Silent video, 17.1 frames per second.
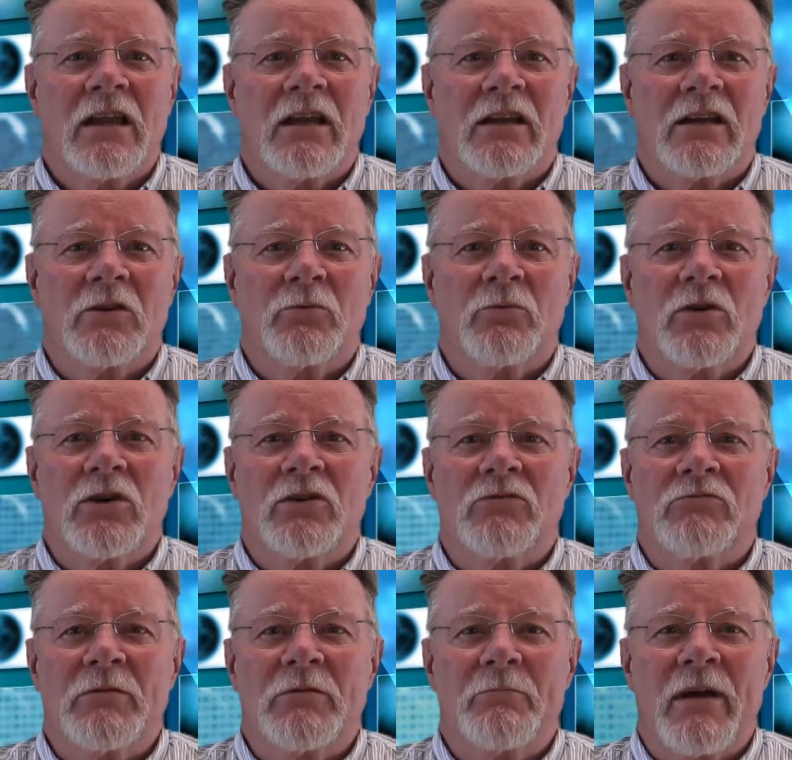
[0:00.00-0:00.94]
the
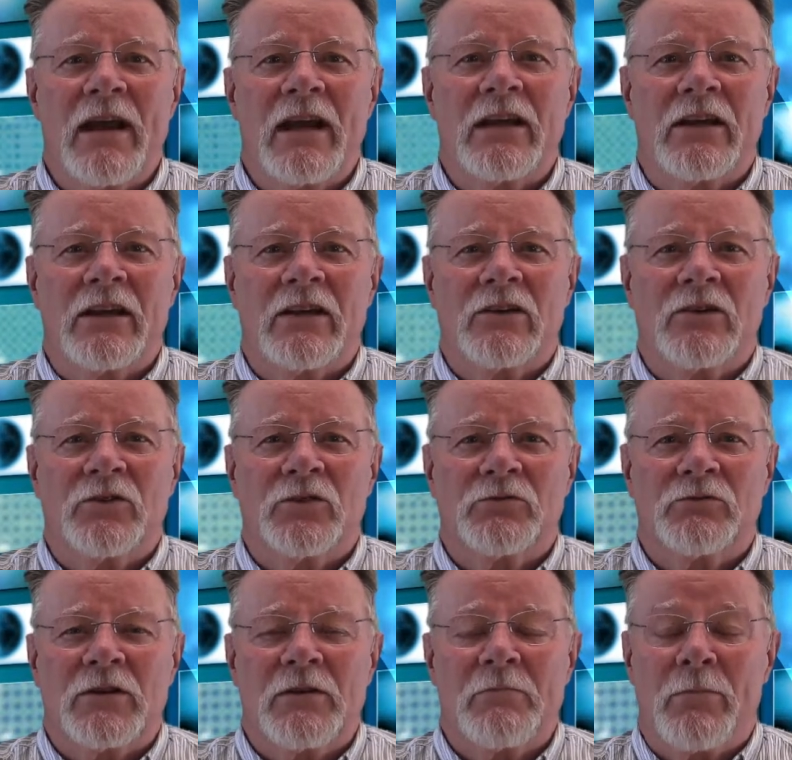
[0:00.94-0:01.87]
word rebellion
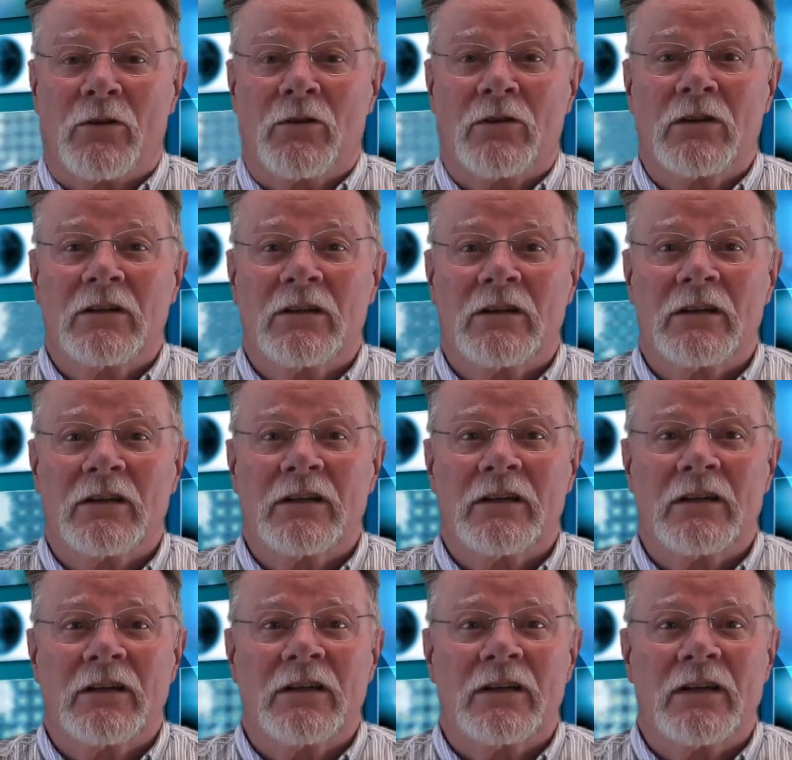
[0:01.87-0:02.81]
or rebel
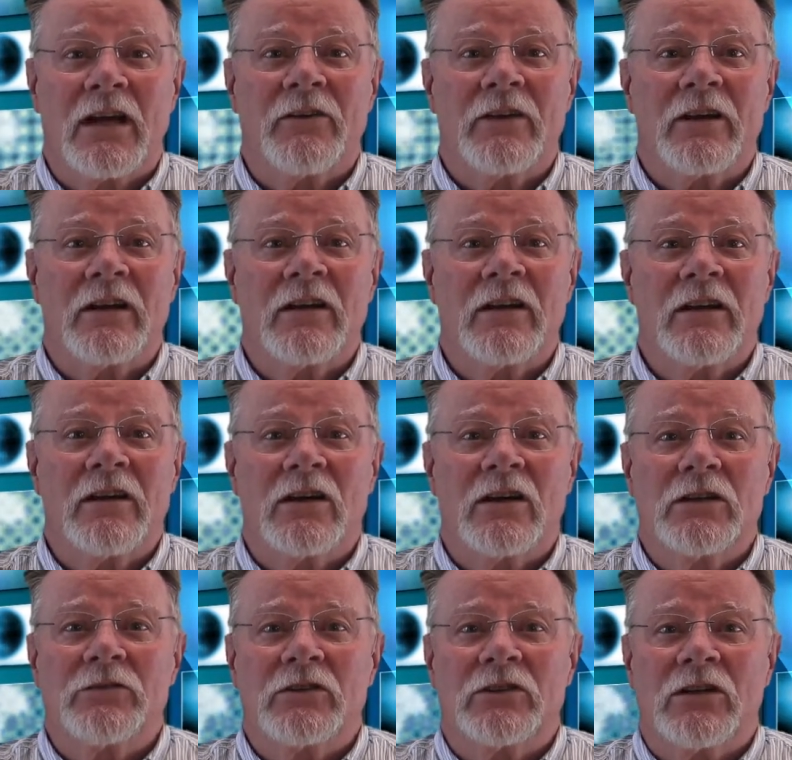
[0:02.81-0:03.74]
carry clear
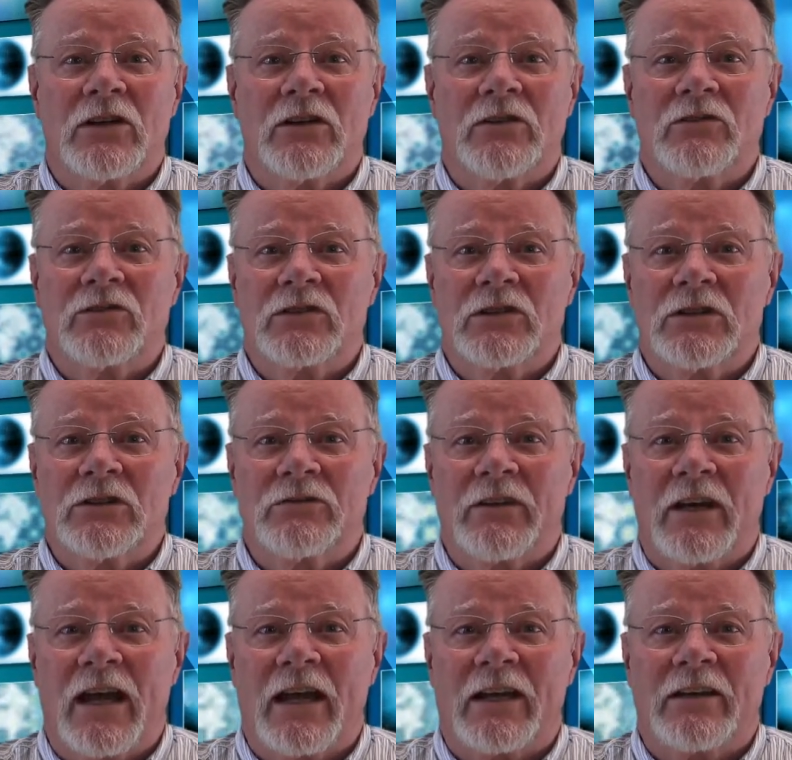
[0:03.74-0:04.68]
overtones
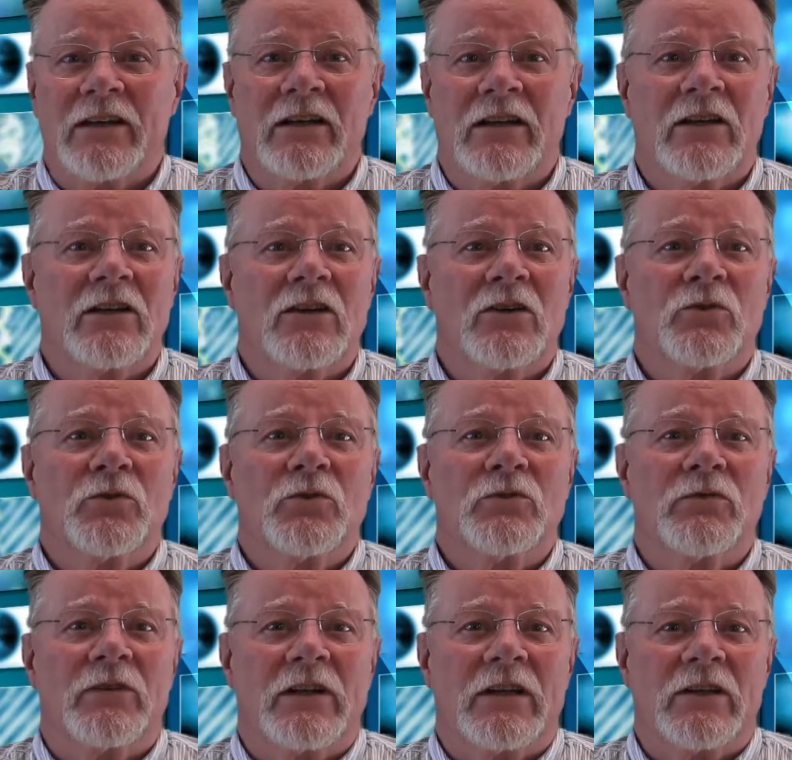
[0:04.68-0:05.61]
of acting
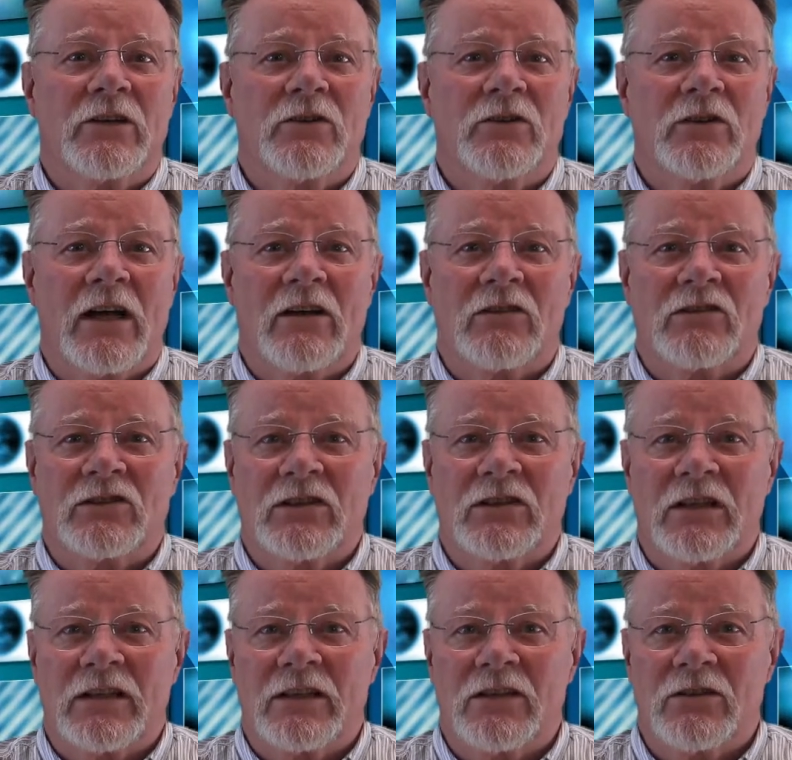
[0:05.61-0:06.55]
unlawfully or
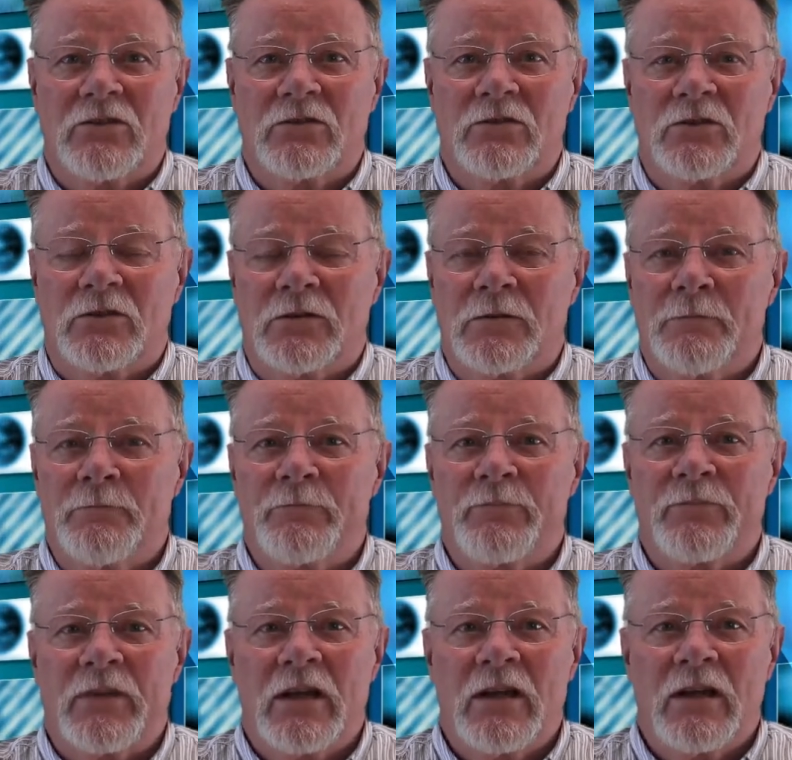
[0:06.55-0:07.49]
outside the law,
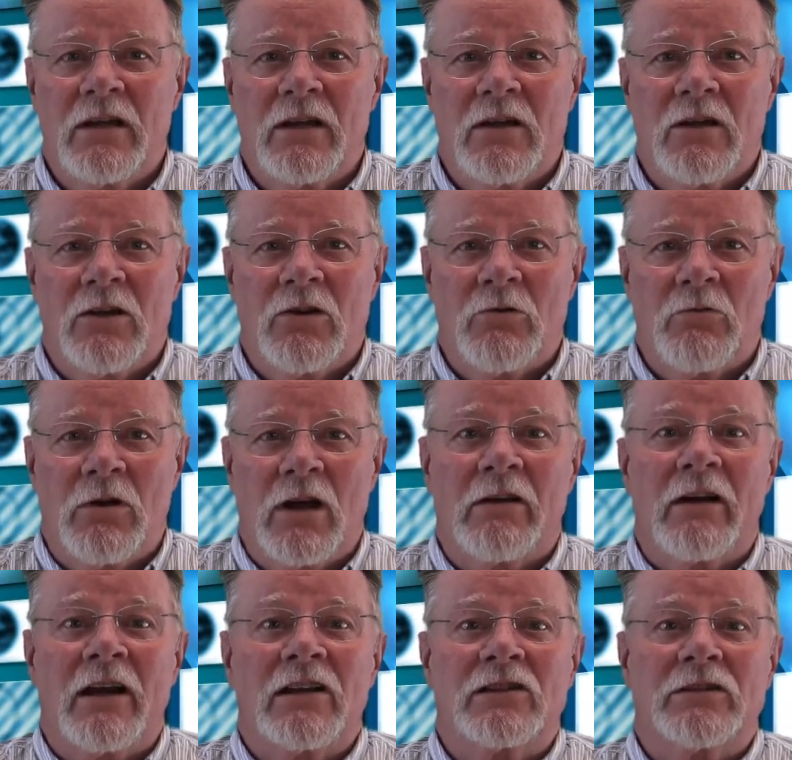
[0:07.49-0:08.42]

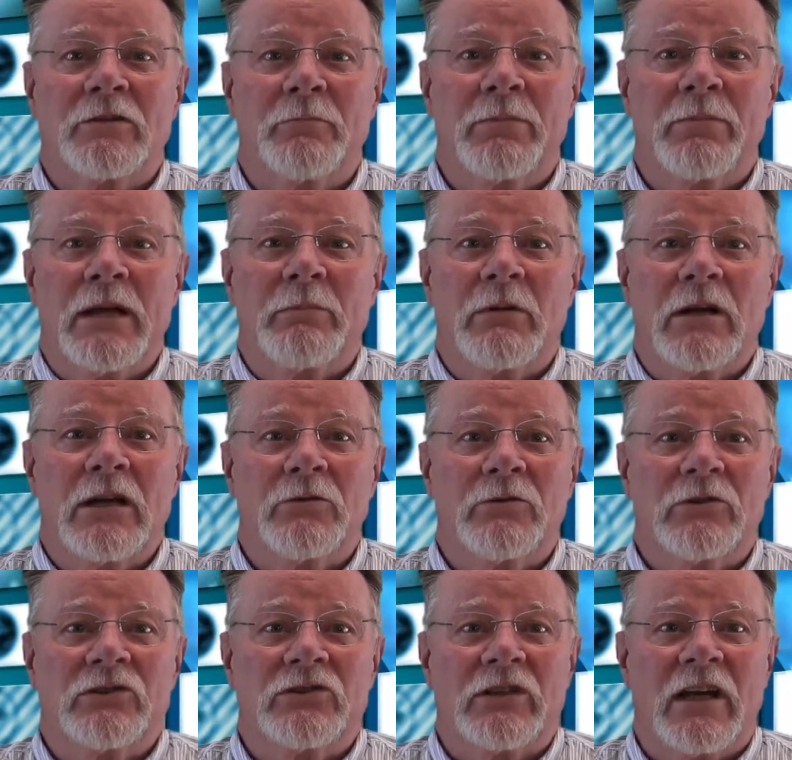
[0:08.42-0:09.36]
whereas people who
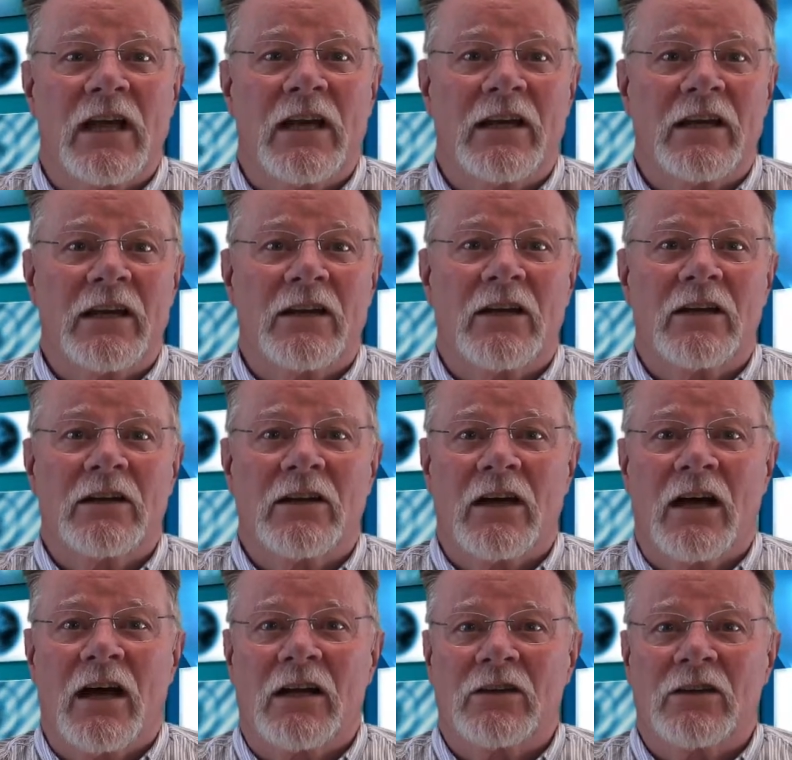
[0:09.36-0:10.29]
are standing under
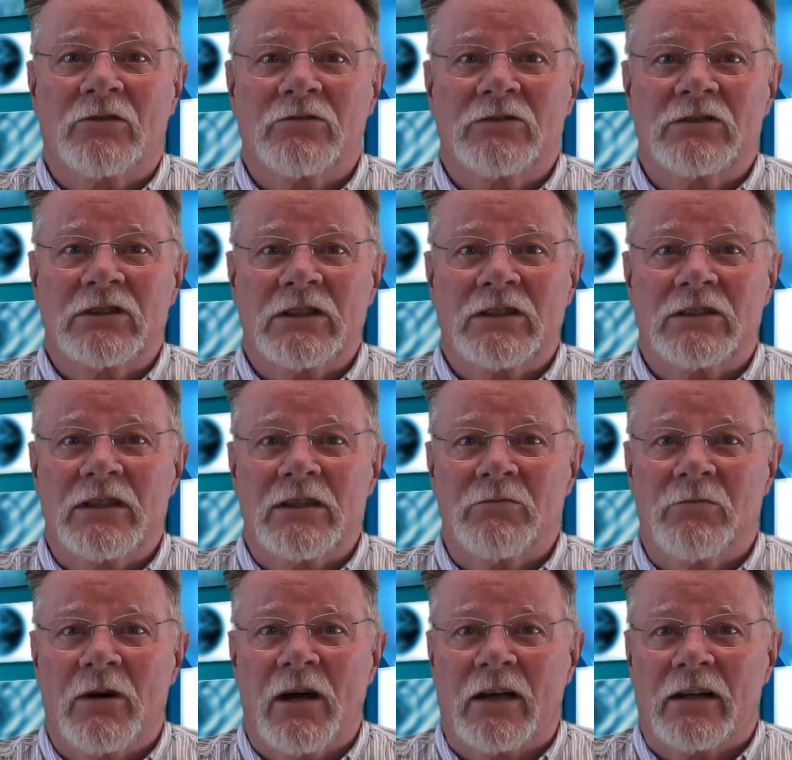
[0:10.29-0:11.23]
Article
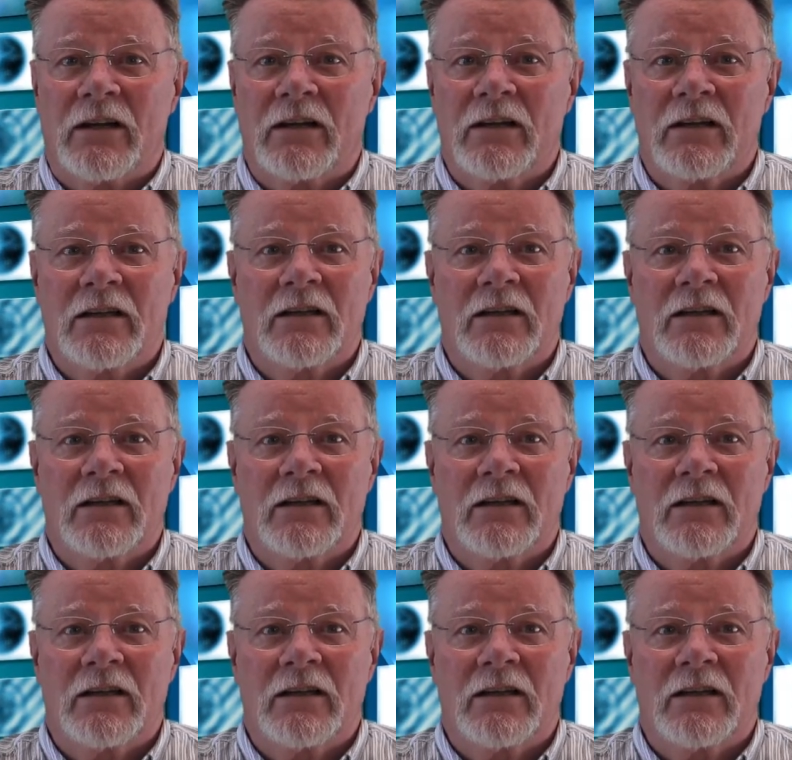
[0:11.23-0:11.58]
61